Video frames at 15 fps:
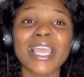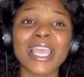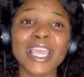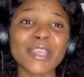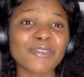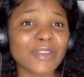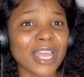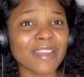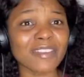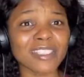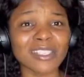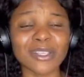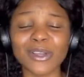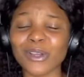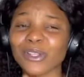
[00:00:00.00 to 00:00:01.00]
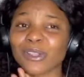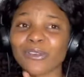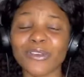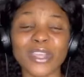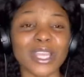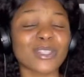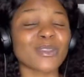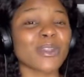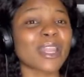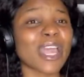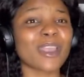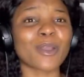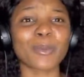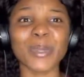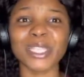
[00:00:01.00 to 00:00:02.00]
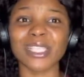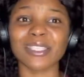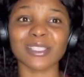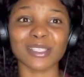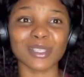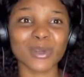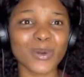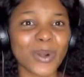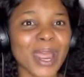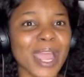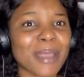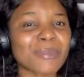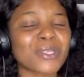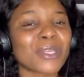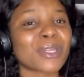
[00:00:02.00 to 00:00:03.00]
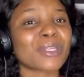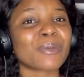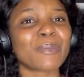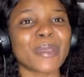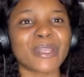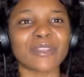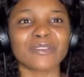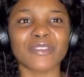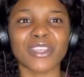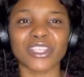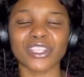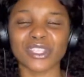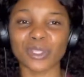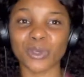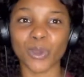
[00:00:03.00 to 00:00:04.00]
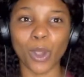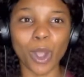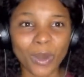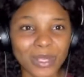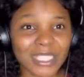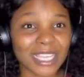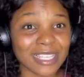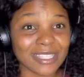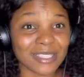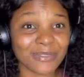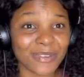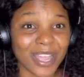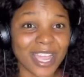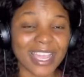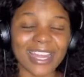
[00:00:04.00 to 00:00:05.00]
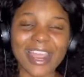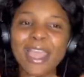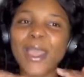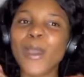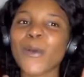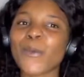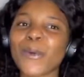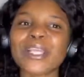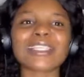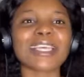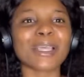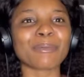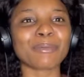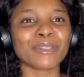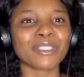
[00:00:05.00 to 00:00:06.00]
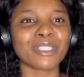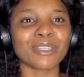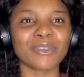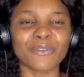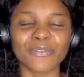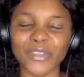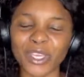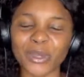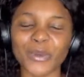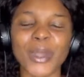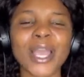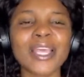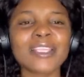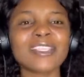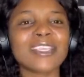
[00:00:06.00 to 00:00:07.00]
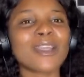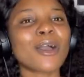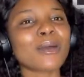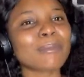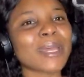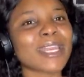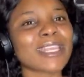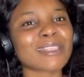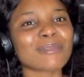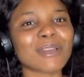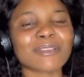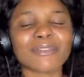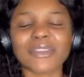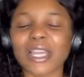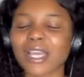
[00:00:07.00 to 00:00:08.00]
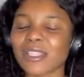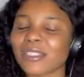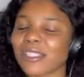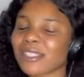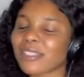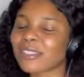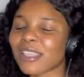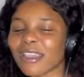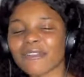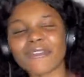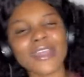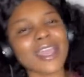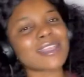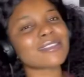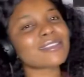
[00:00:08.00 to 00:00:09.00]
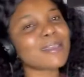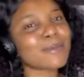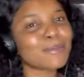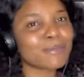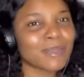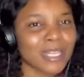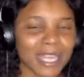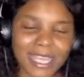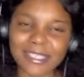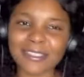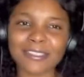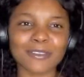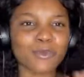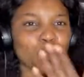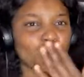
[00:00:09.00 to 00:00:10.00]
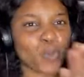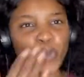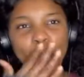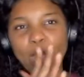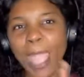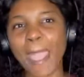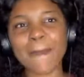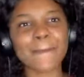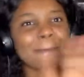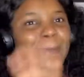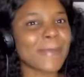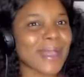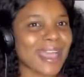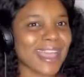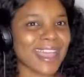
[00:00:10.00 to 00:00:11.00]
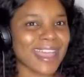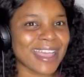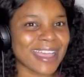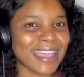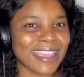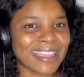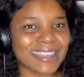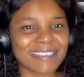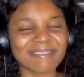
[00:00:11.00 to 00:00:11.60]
if you like the song don't forget to like comment and subscribe turn on the bell notification so you always get notified once i upload a new video see you on my next one for now stay safe and stay blessed bye